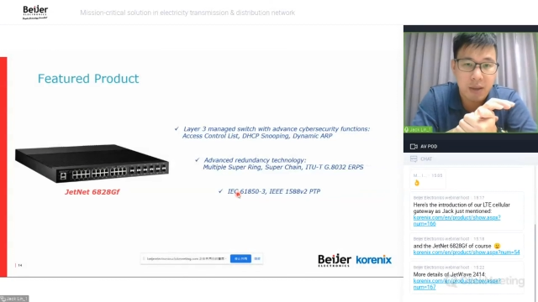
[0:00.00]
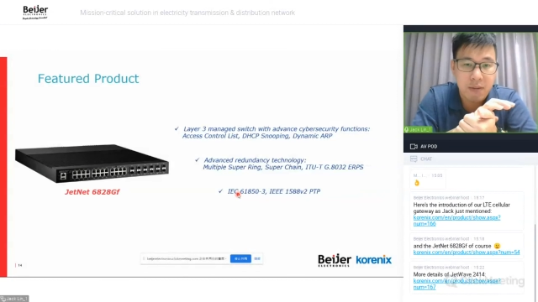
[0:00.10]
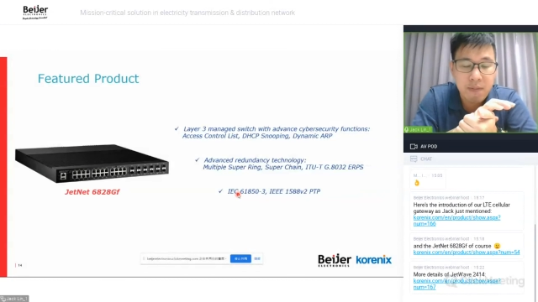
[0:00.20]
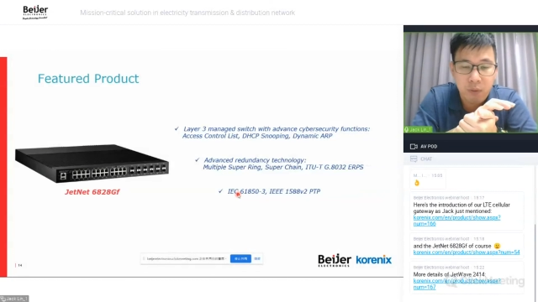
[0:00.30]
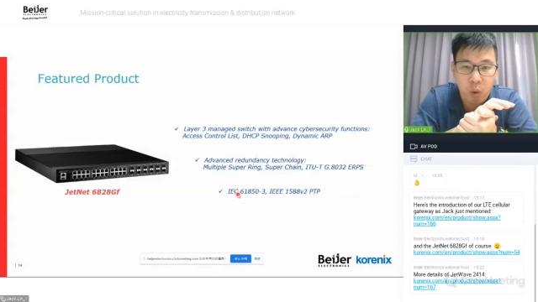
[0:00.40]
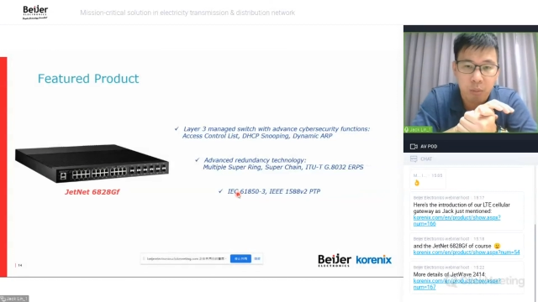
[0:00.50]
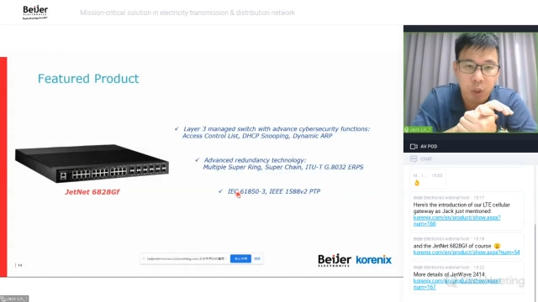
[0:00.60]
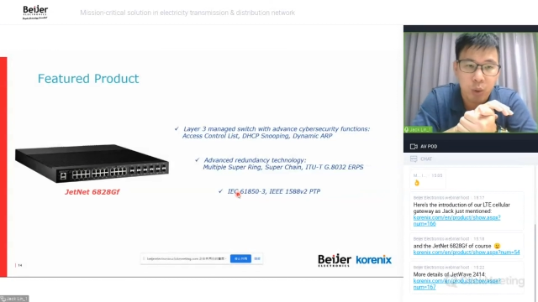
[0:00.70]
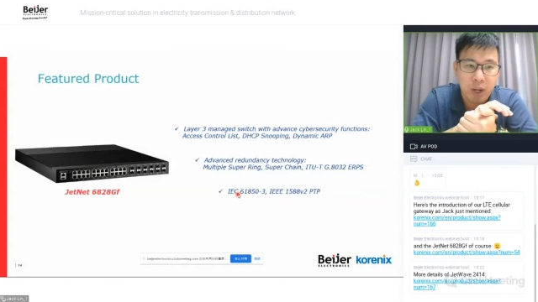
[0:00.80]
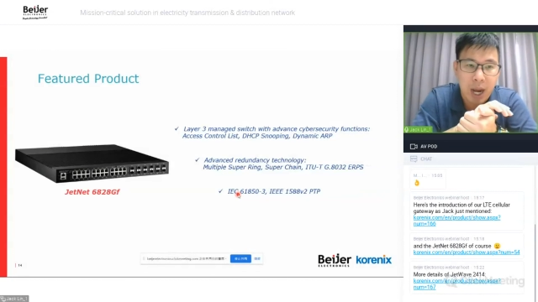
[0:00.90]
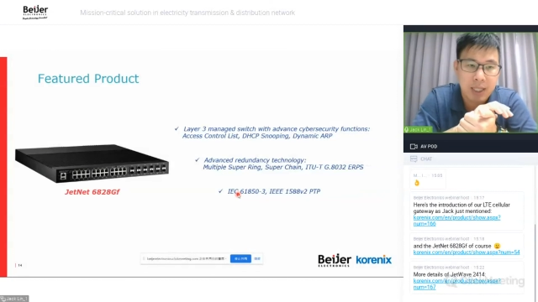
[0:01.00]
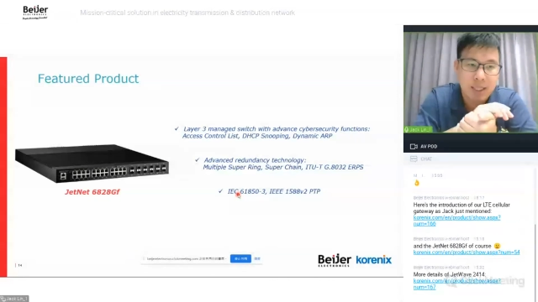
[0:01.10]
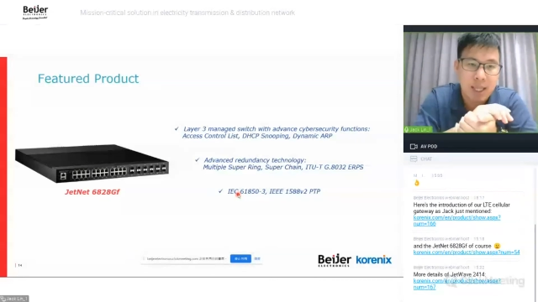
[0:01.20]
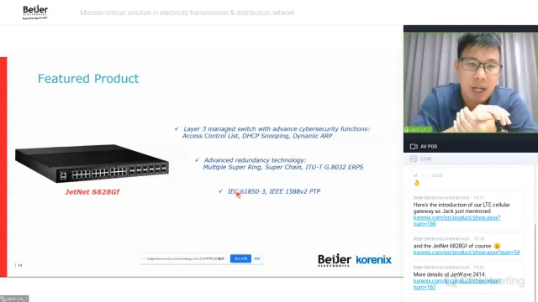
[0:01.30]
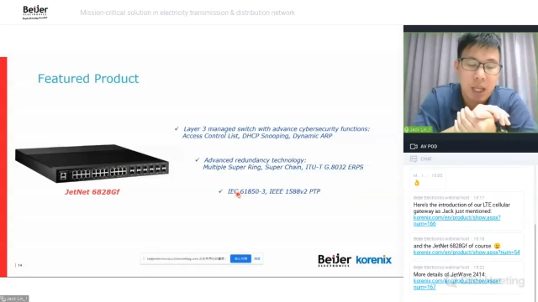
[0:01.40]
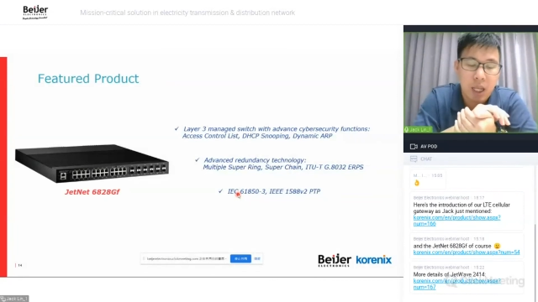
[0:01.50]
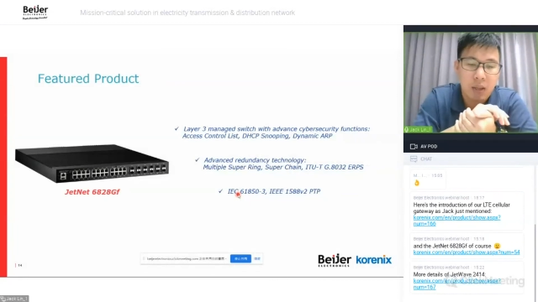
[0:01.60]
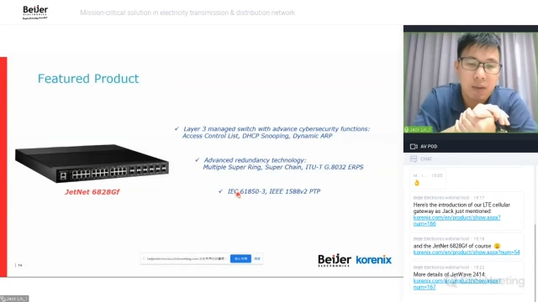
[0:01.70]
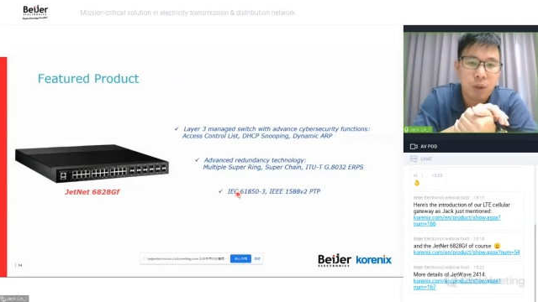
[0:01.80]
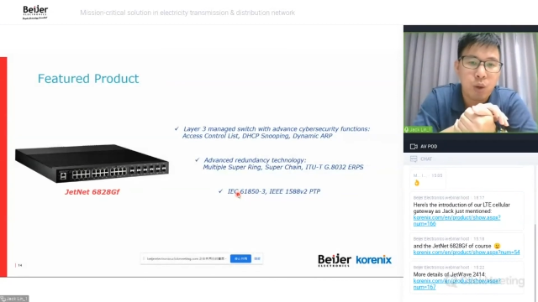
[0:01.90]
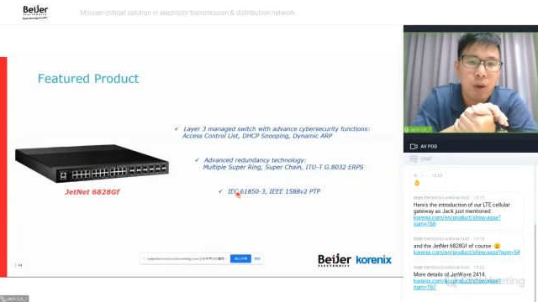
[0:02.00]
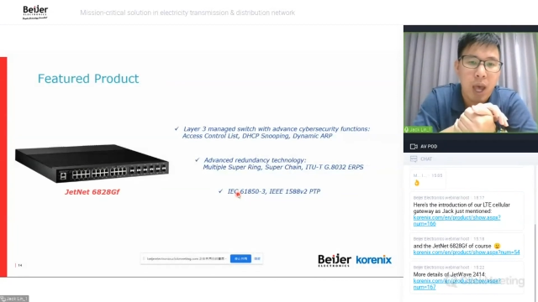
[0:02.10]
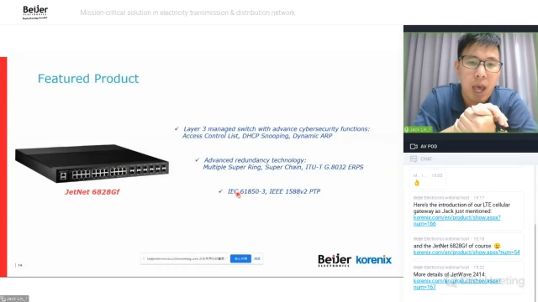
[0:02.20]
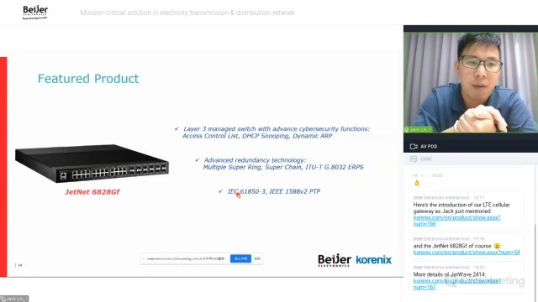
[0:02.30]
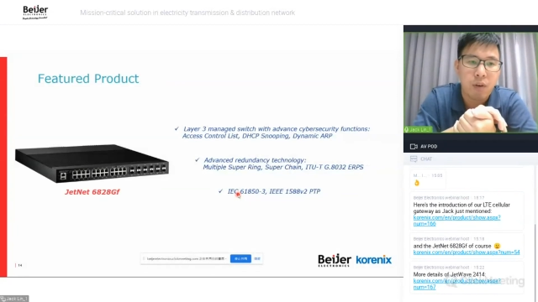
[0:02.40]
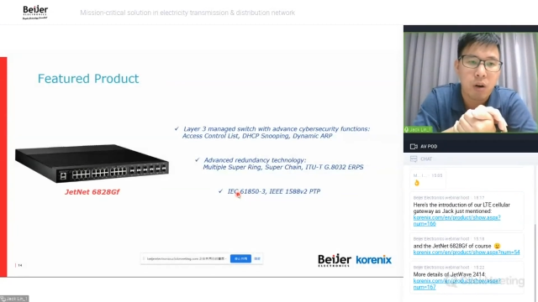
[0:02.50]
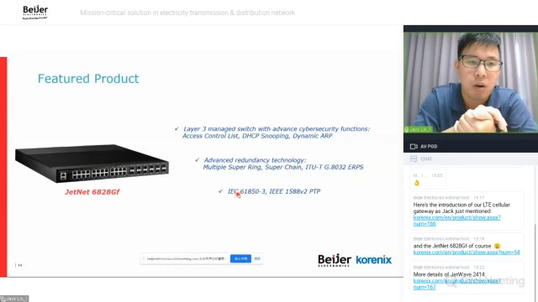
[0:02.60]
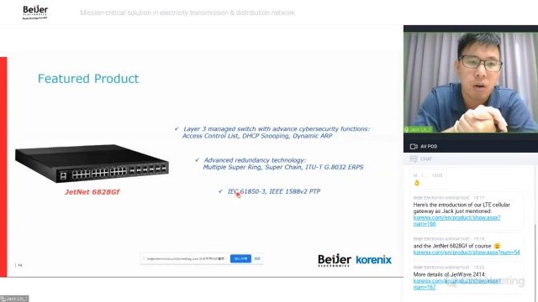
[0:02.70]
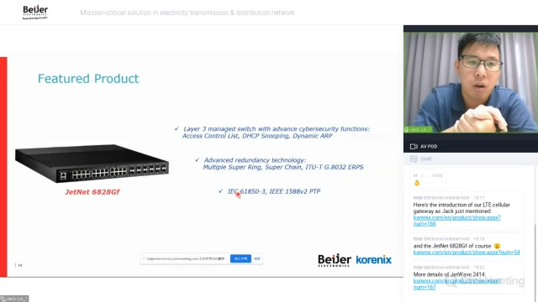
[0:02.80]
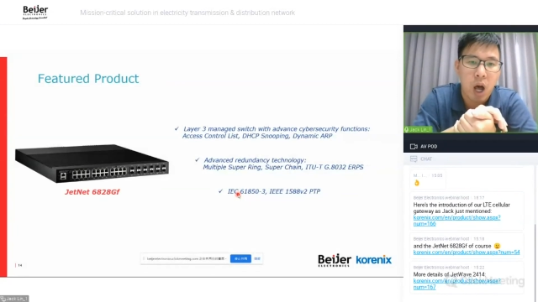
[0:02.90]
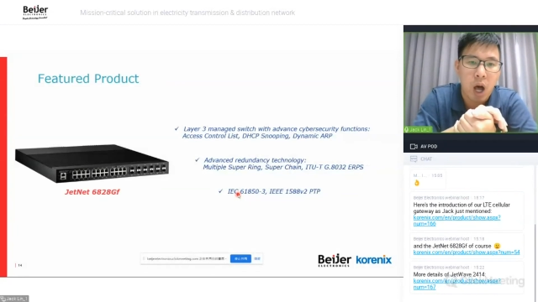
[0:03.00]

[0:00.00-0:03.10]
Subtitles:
inform you guys that if you ever